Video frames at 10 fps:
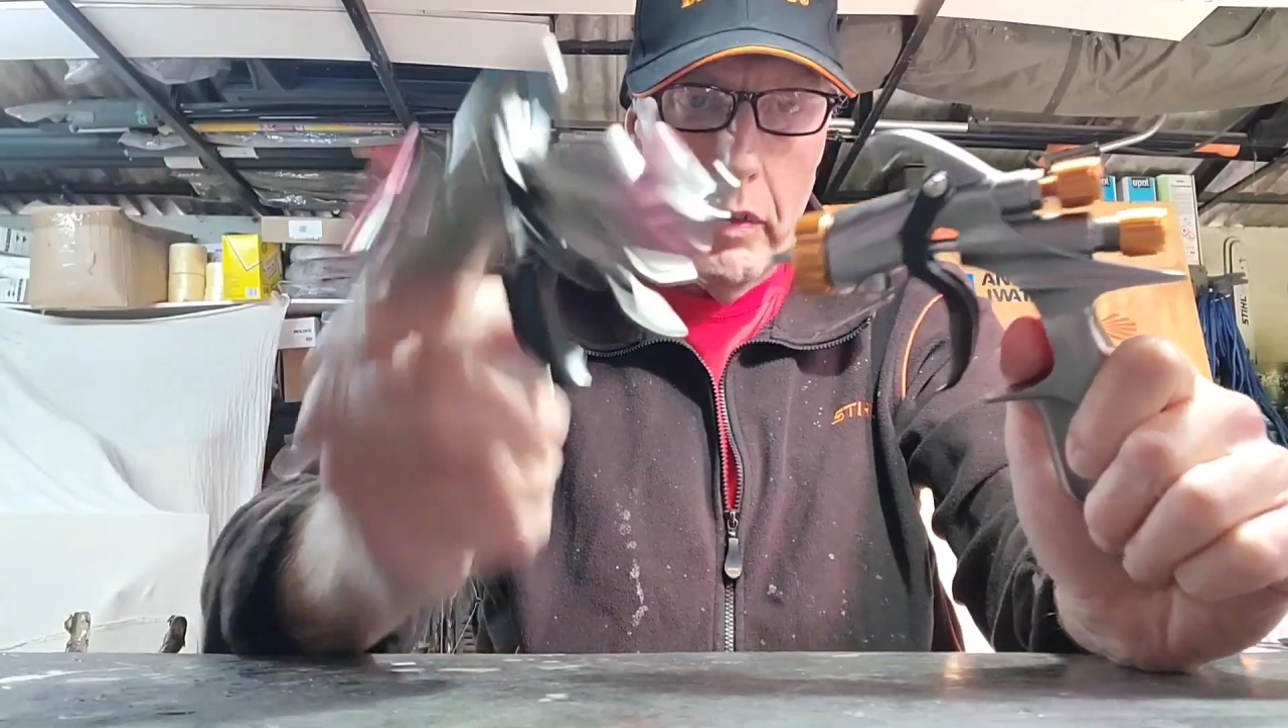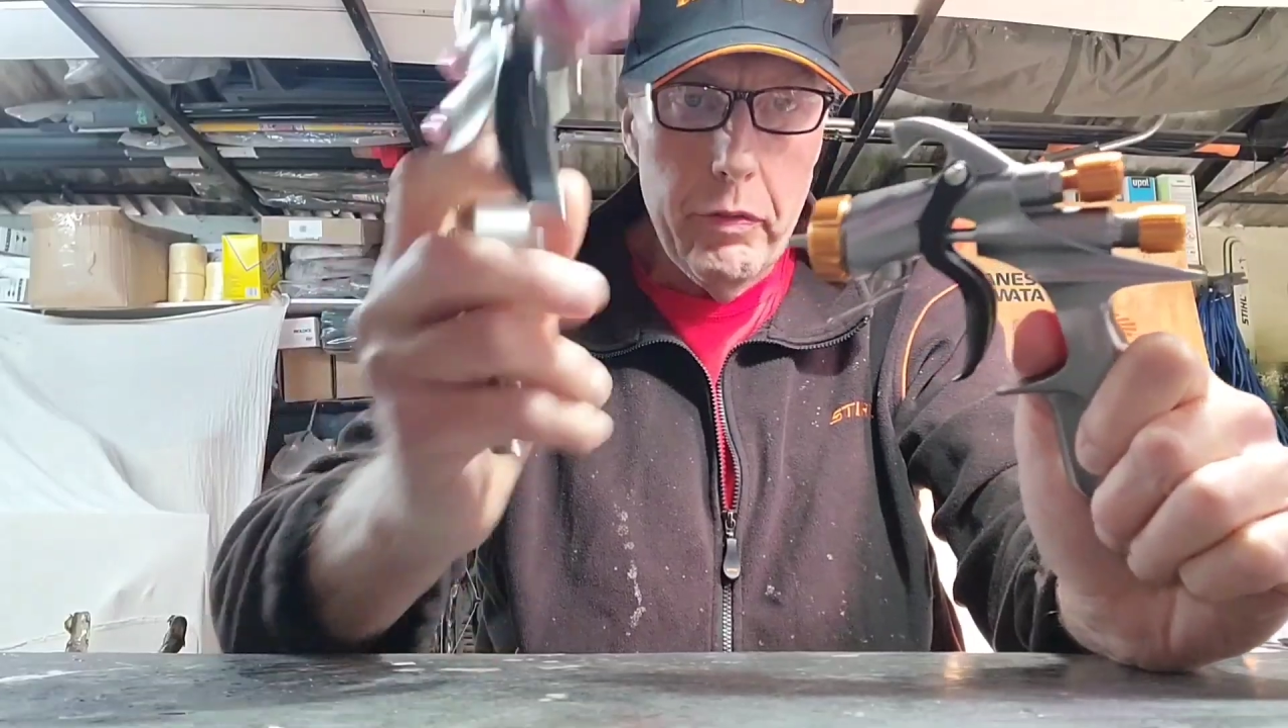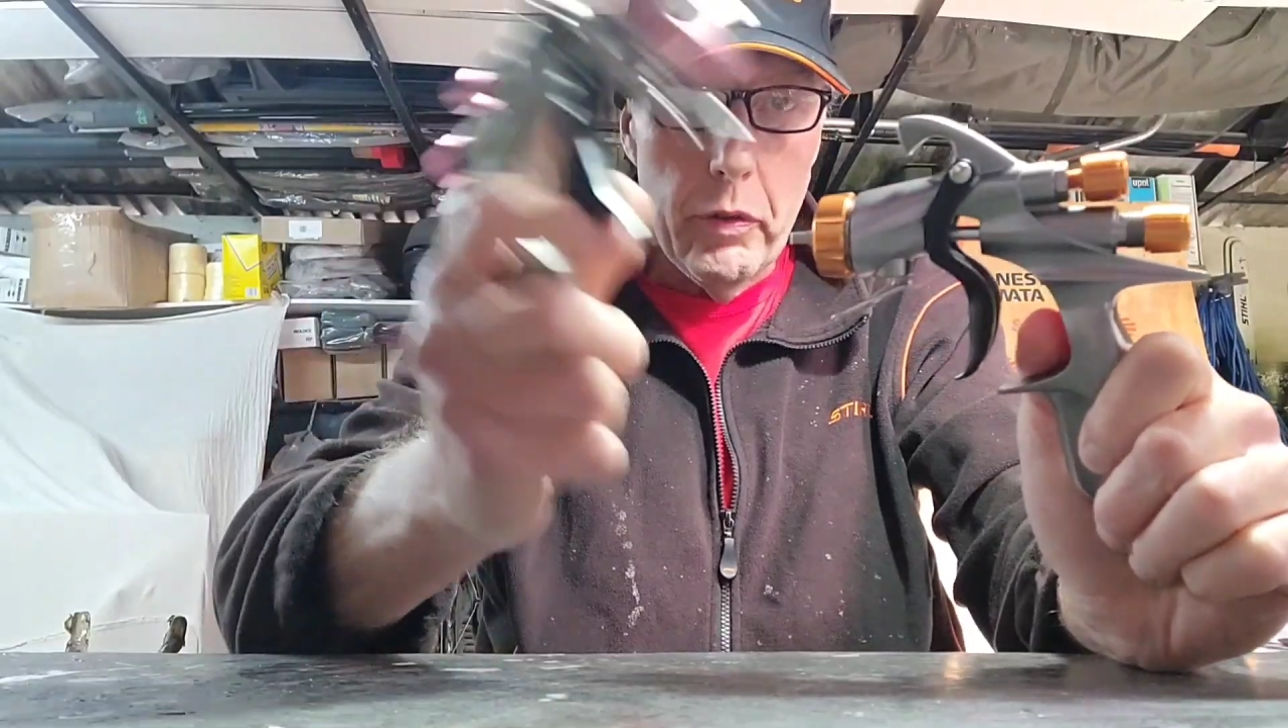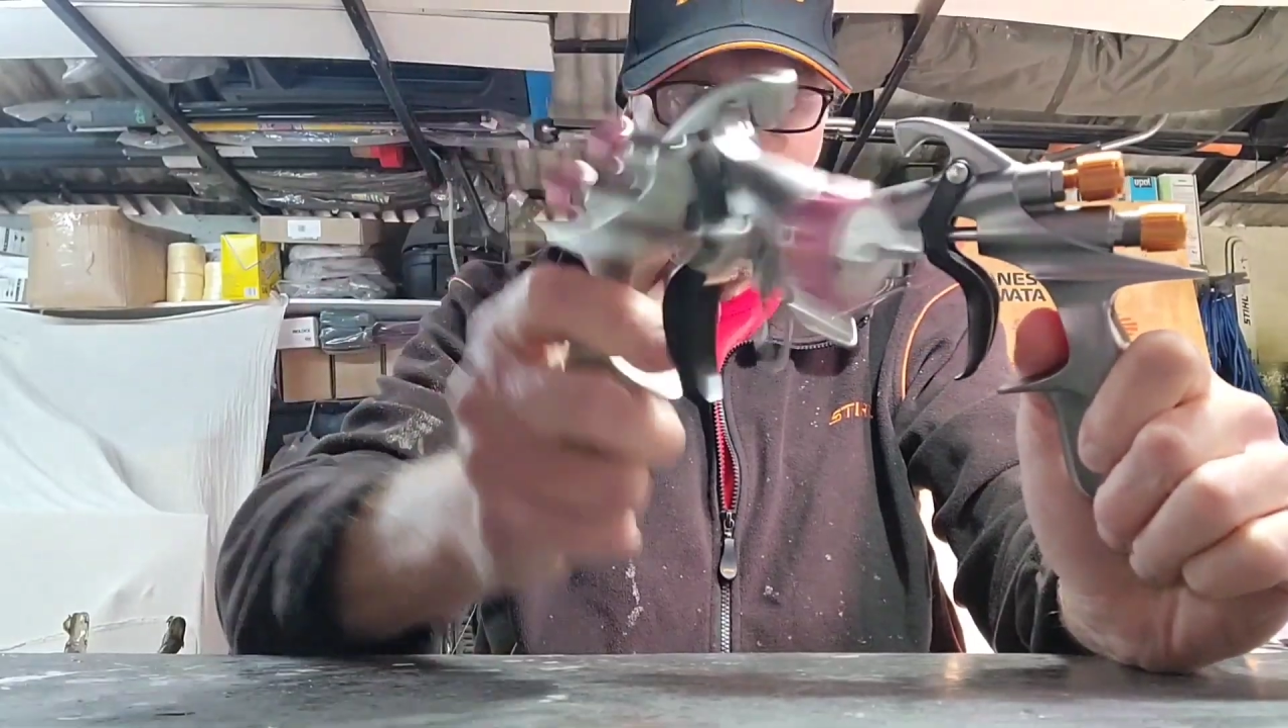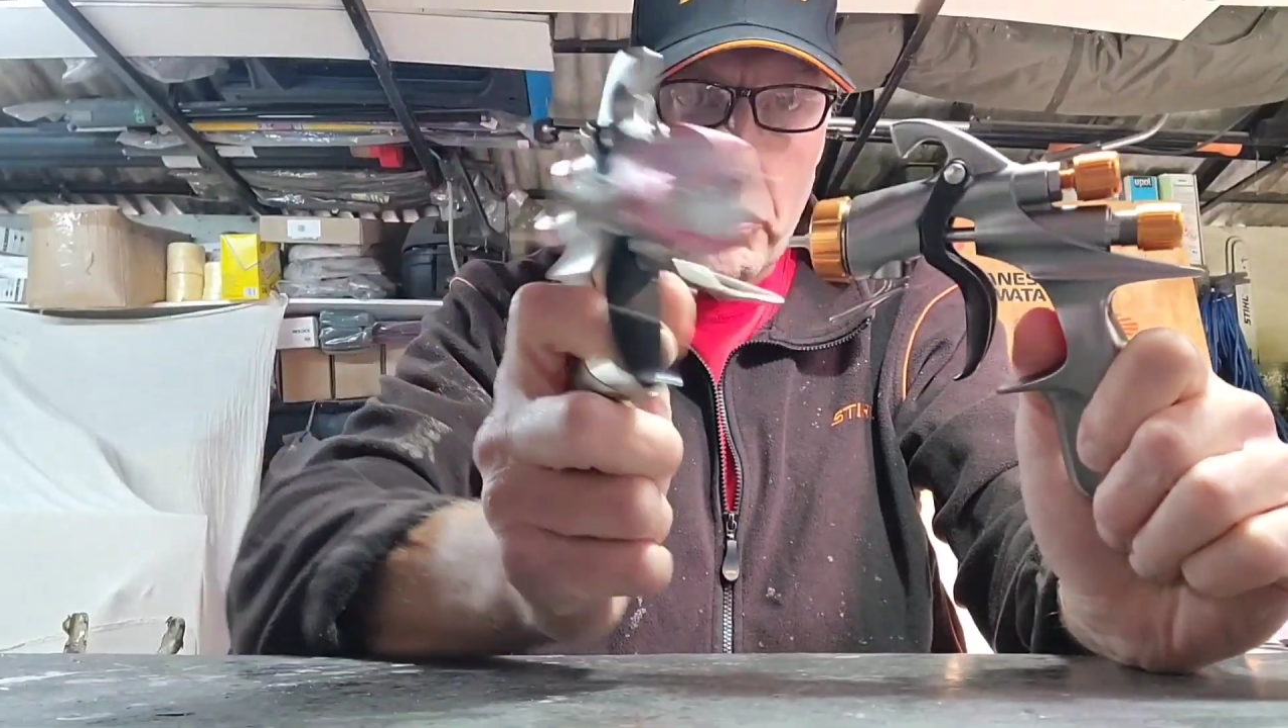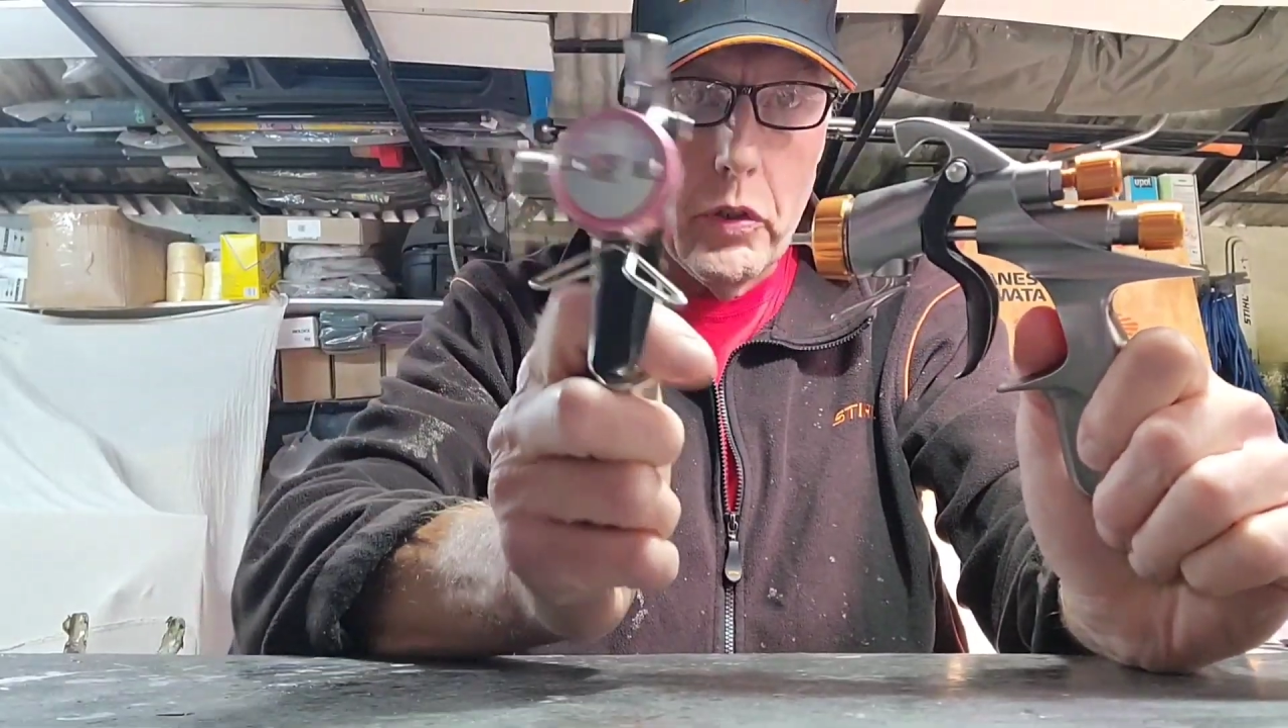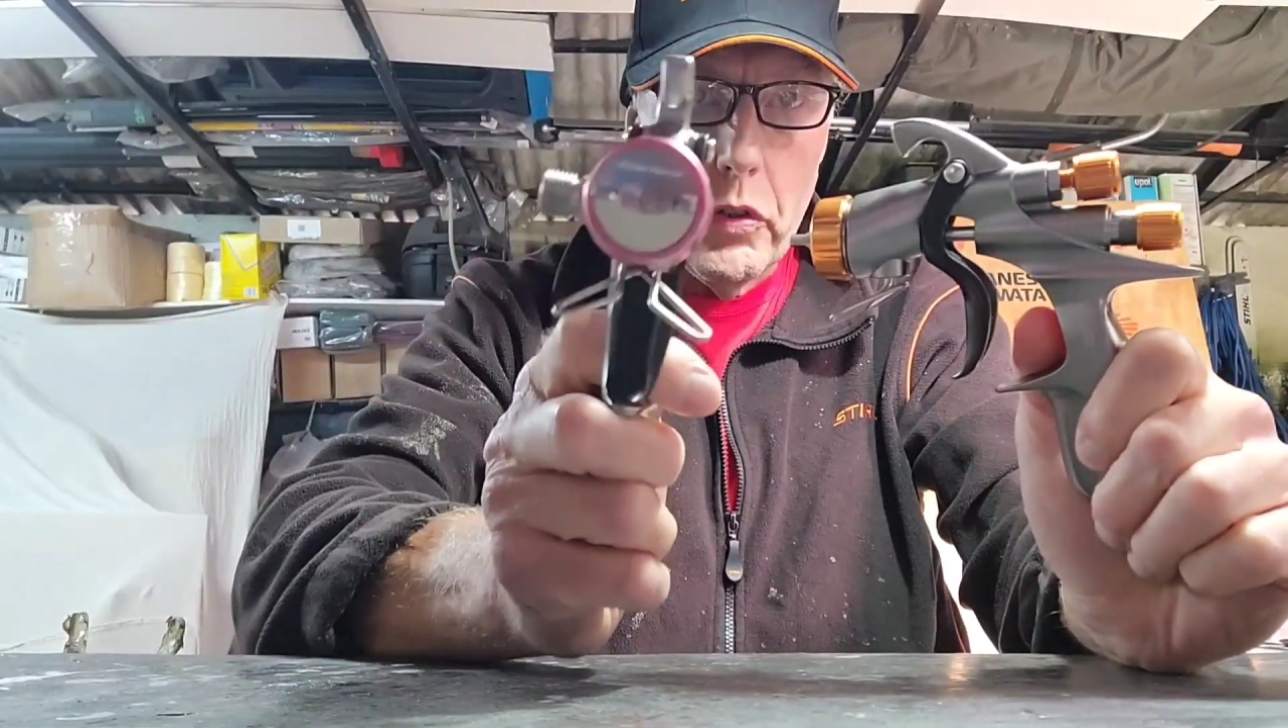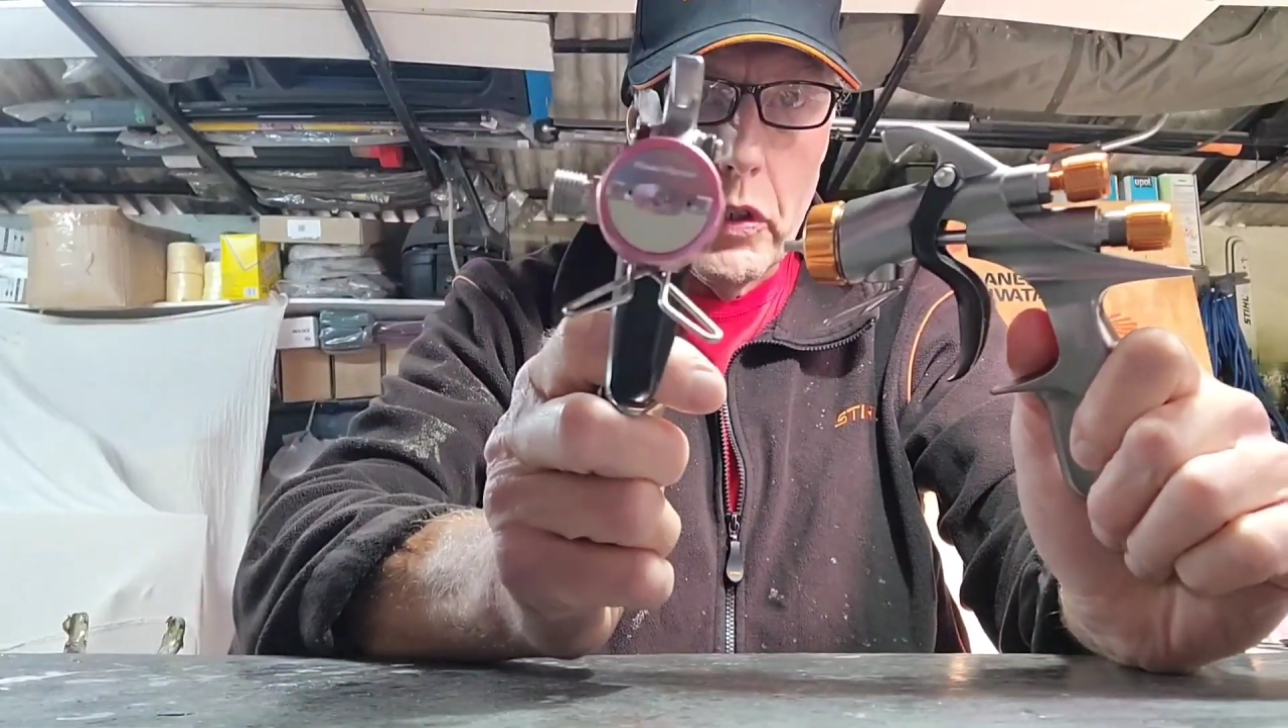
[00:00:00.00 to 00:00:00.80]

Forces